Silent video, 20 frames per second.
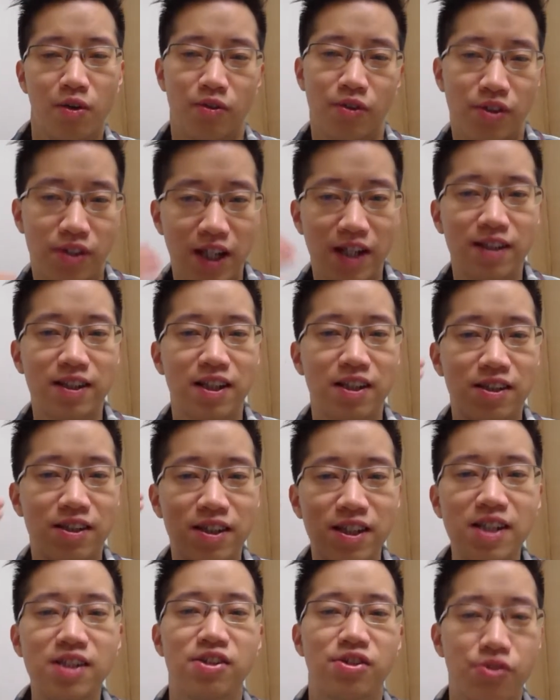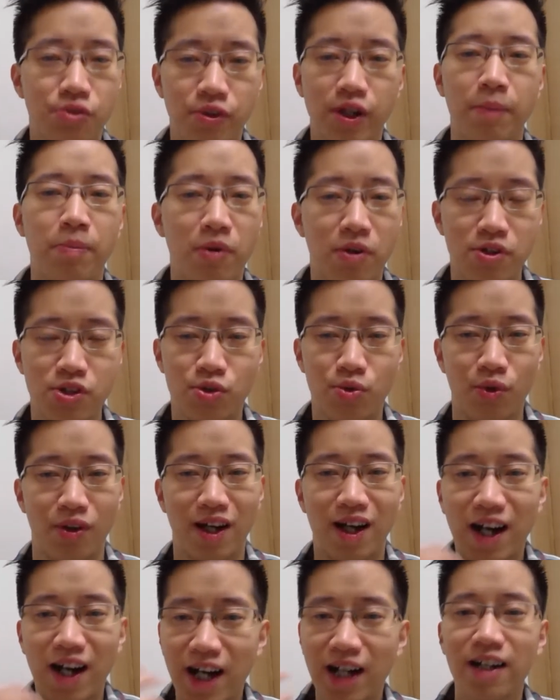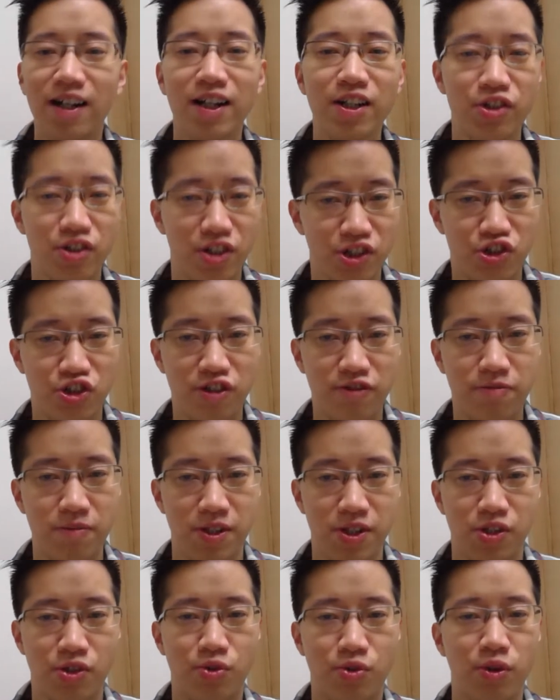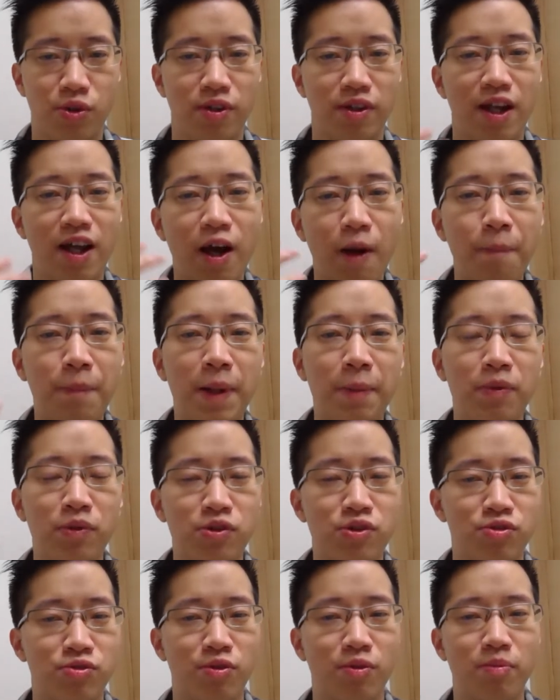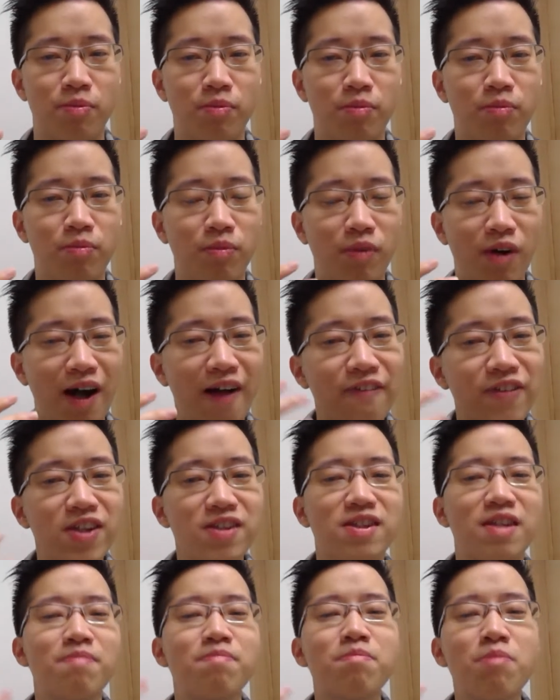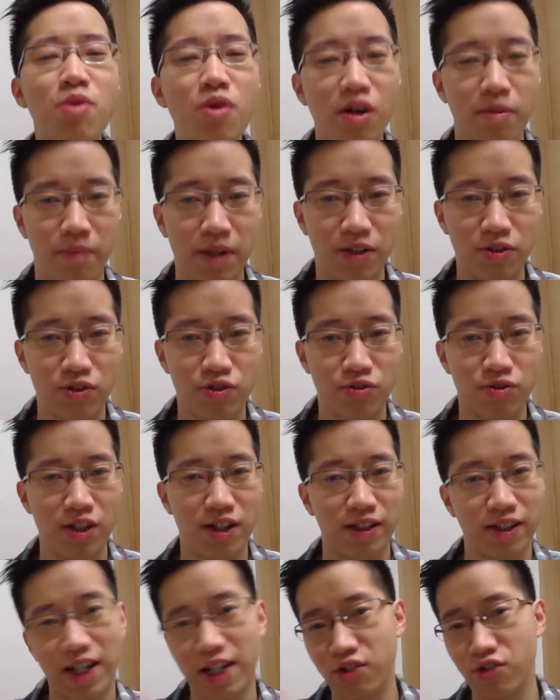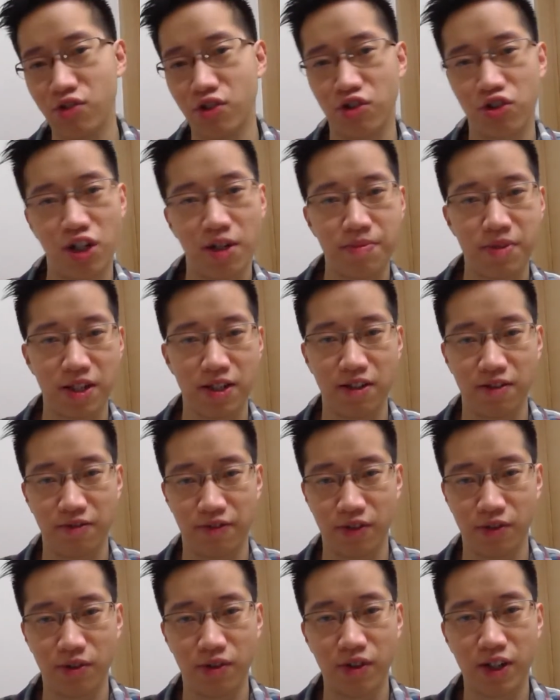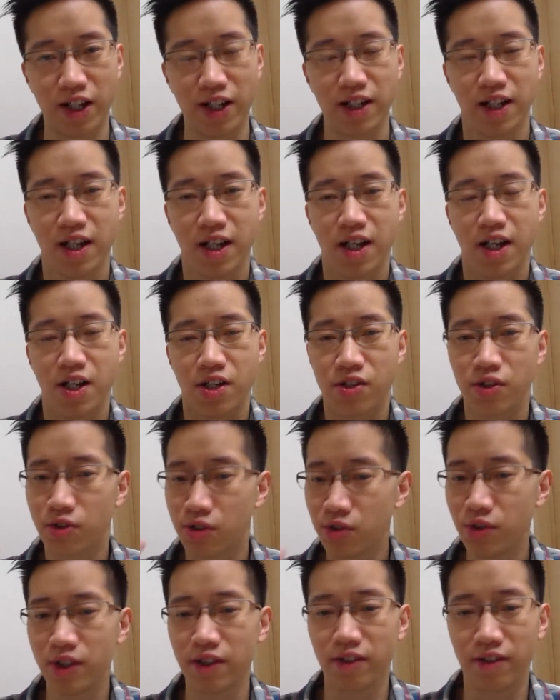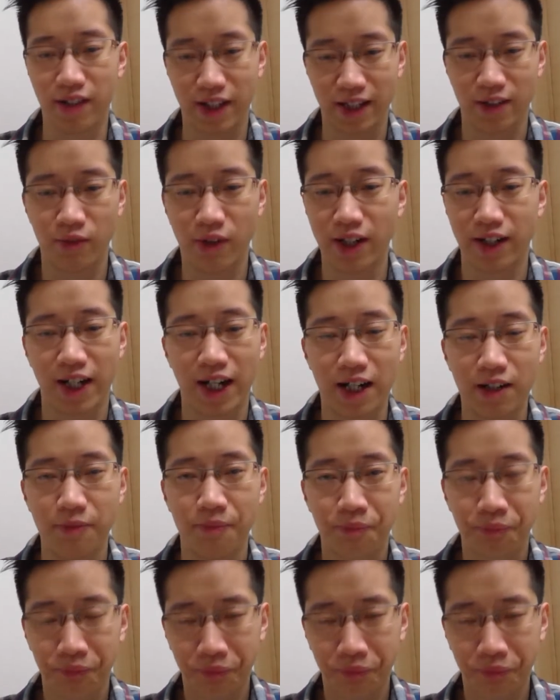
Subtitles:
think that these 3 points could highlight your achievements, could help people to understand more about you and get you a jobs interview? Okay, so do it right now.